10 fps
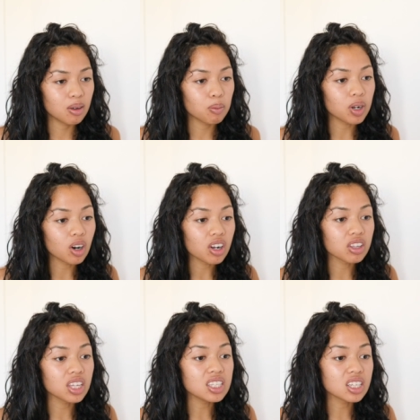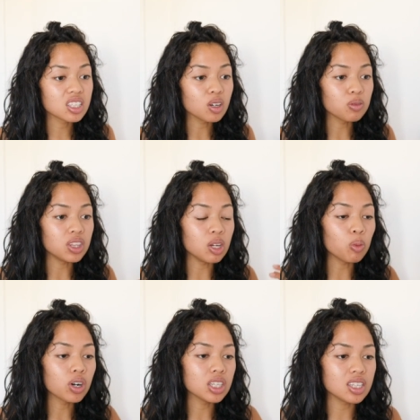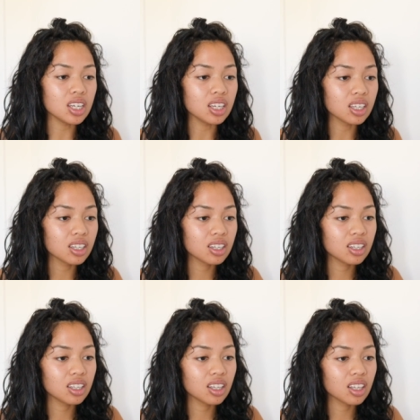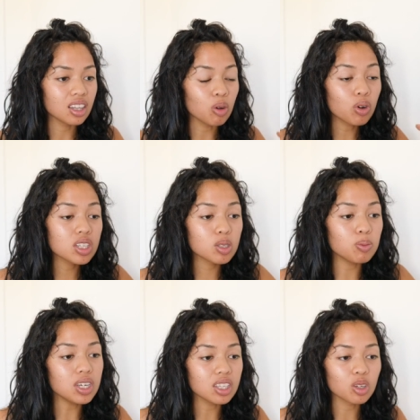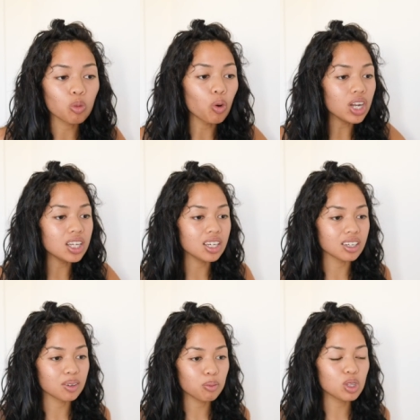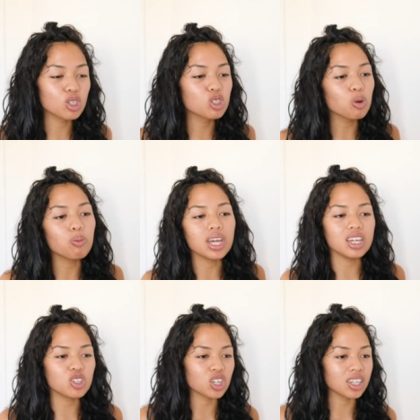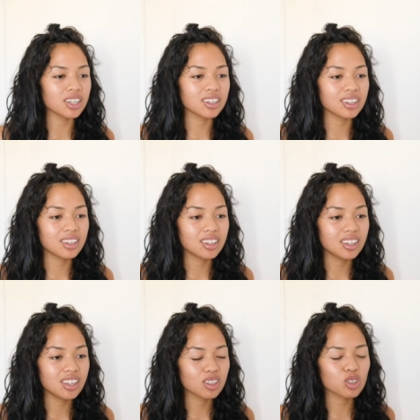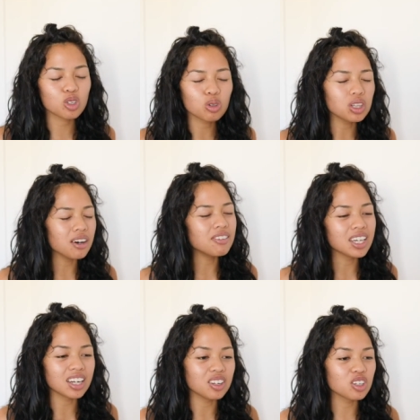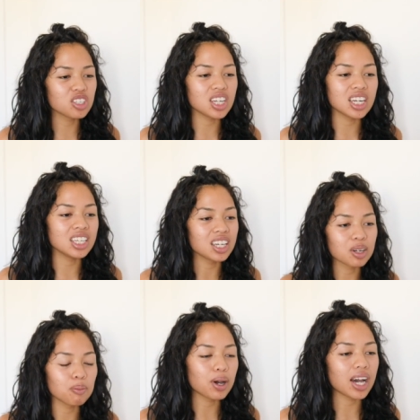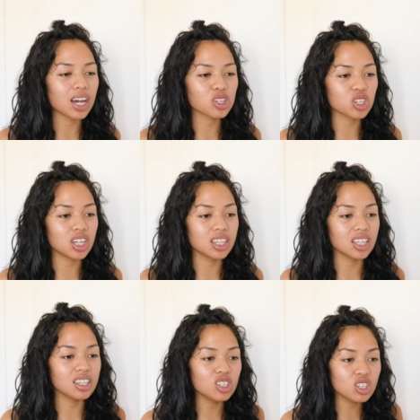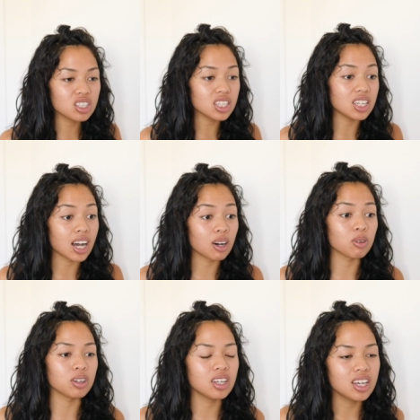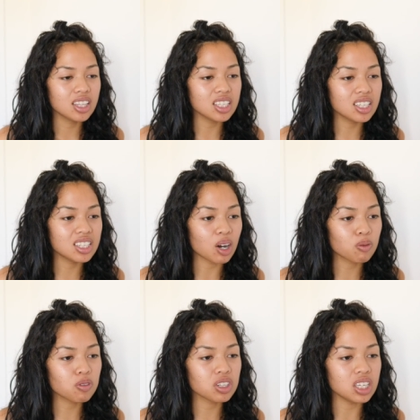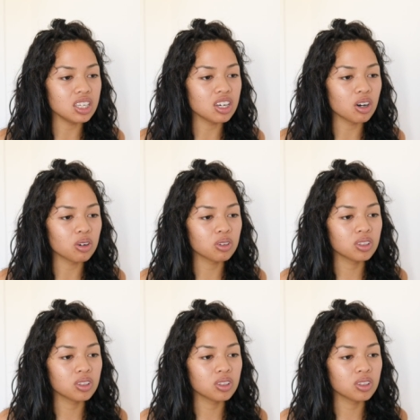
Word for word: But our authentic self, they want to take, they want to speak. They're waiting, but they're so patient. They're so loving and understanding and compassionate that they just sit down. They sit down for the ego,